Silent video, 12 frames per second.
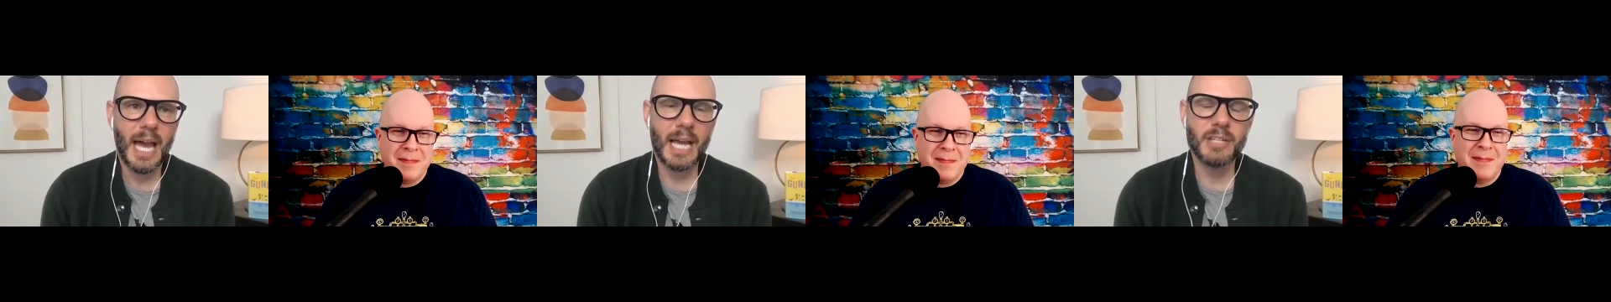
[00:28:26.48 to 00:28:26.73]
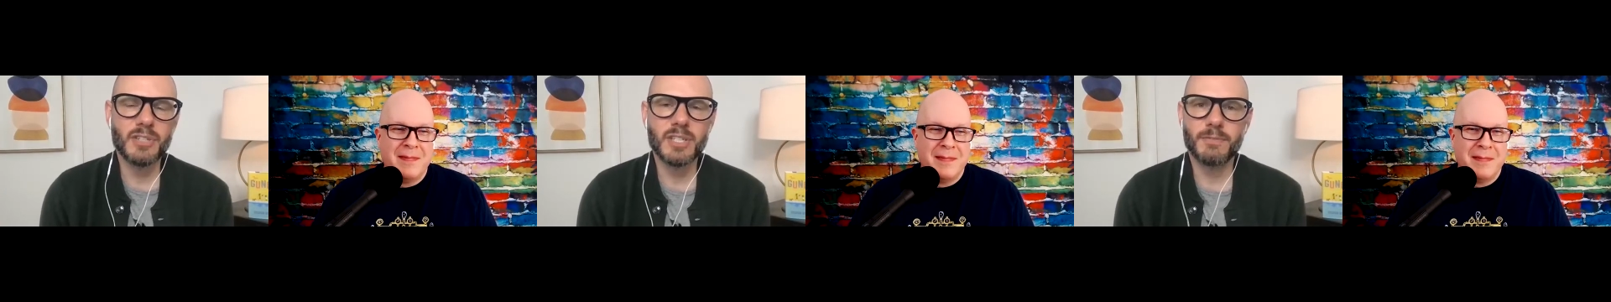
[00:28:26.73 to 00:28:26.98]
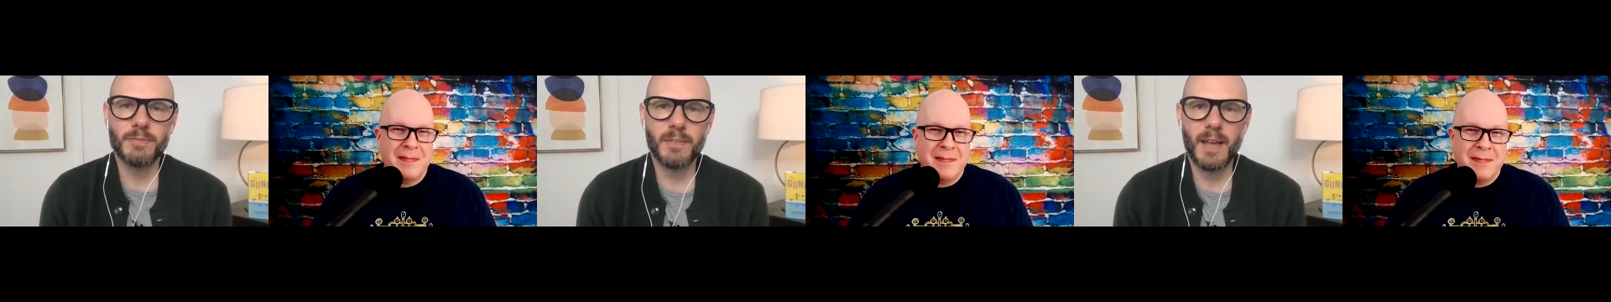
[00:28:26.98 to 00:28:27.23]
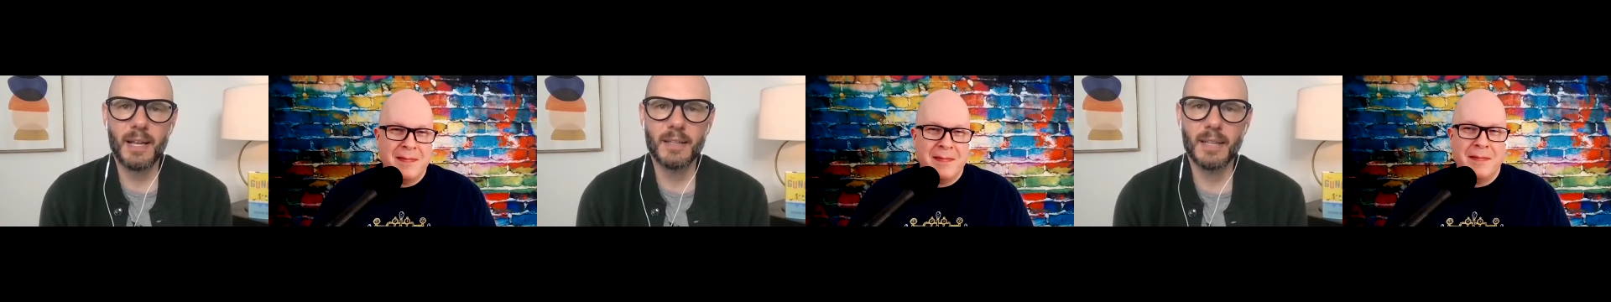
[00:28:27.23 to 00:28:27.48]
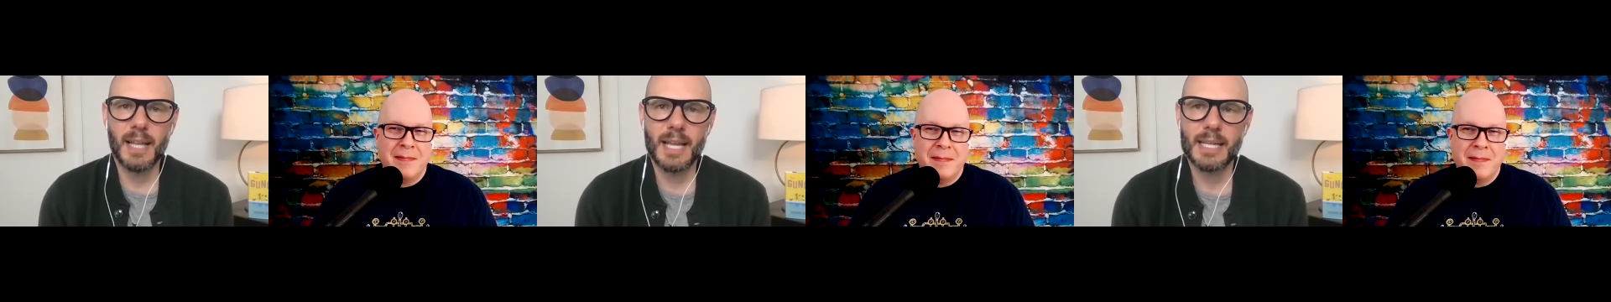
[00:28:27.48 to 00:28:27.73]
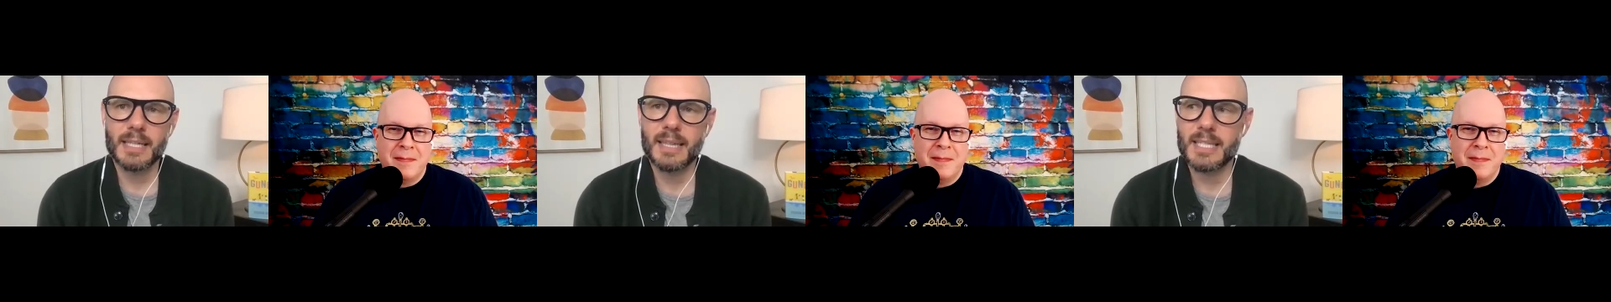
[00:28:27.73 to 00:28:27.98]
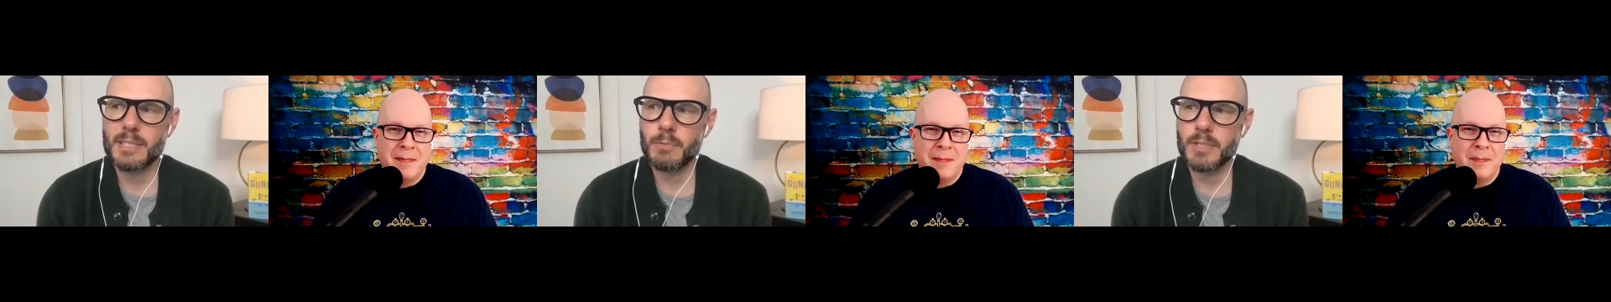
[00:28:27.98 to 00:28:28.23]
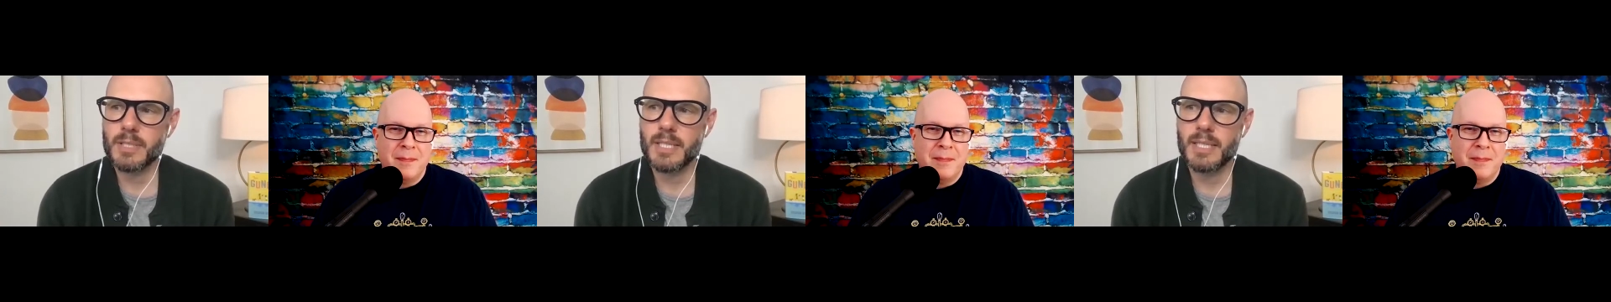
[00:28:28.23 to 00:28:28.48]
Speaker 1: I, I just felt like
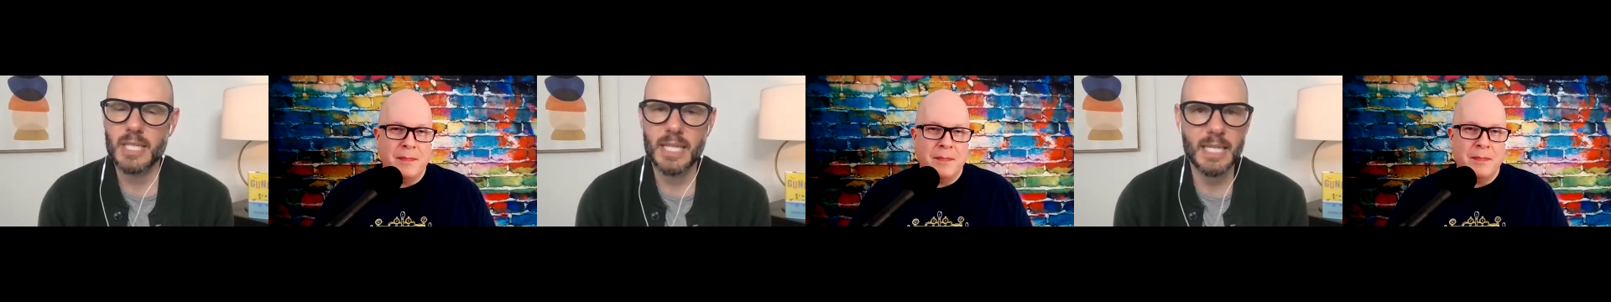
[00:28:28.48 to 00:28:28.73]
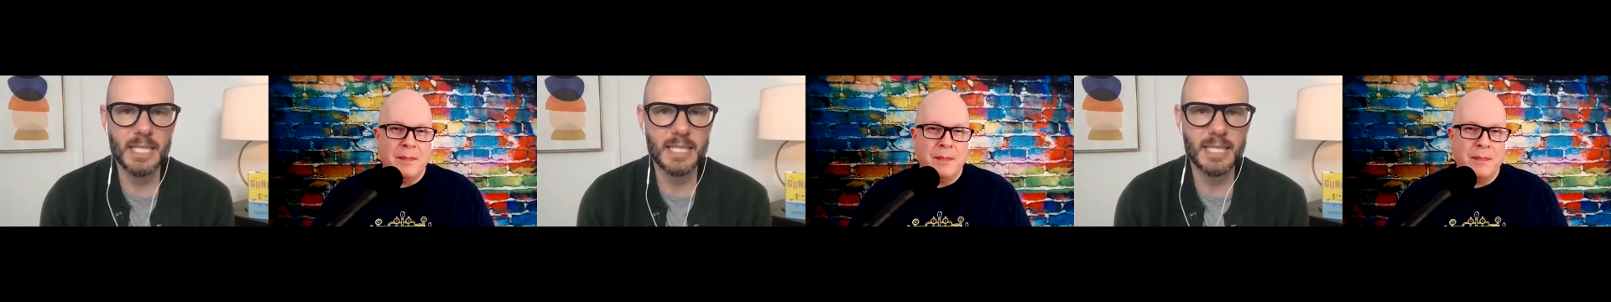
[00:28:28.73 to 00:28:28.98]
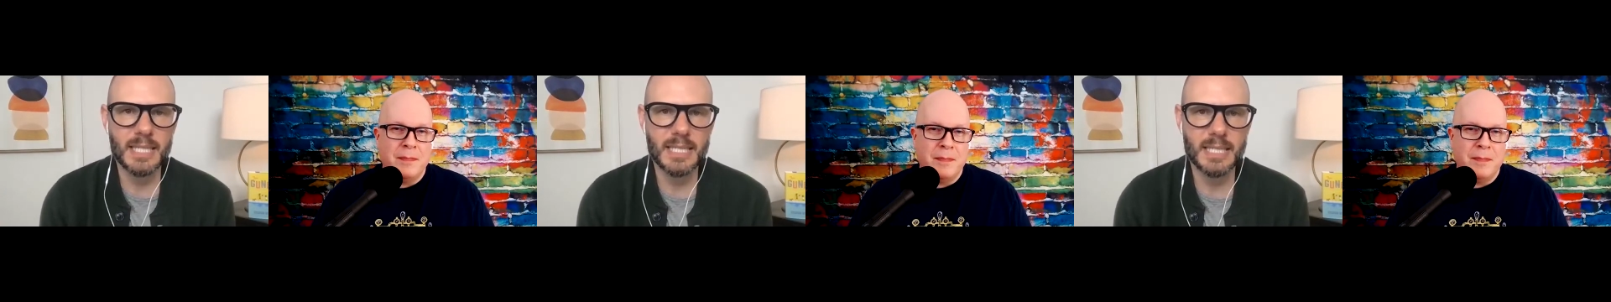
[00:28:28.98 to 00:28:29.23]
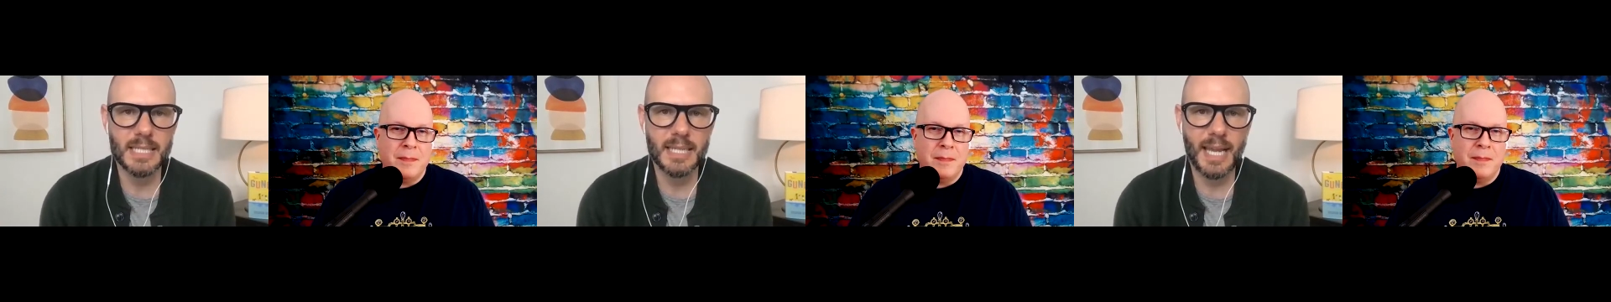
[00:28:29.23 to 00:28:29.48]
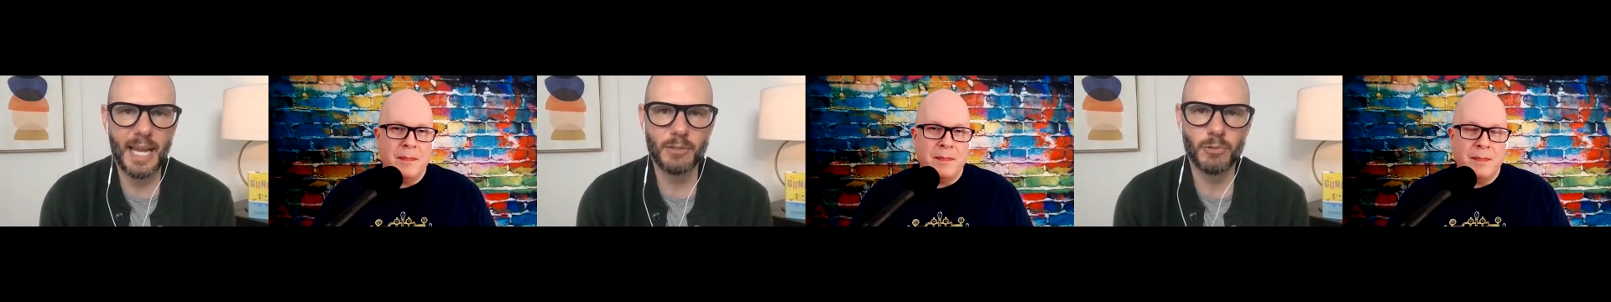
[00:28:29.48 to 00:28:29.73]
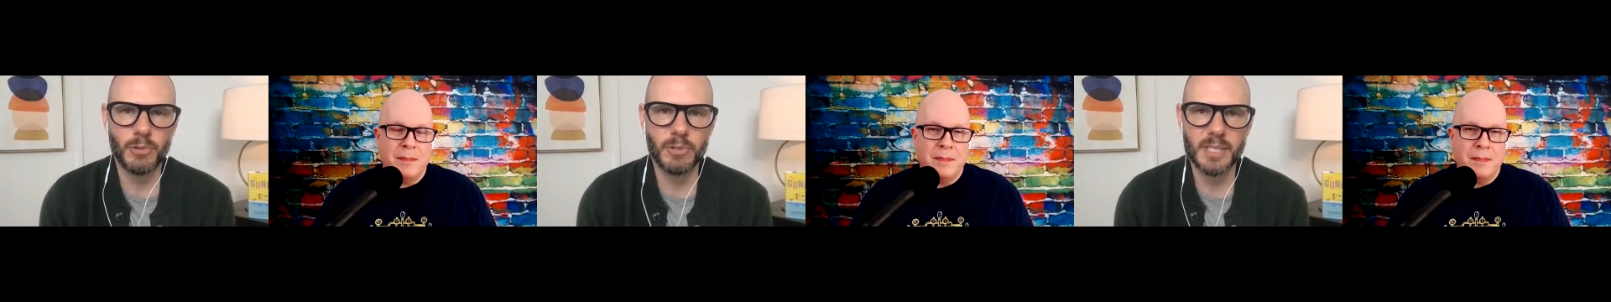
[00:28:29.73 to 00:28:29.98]
this was an easy, natural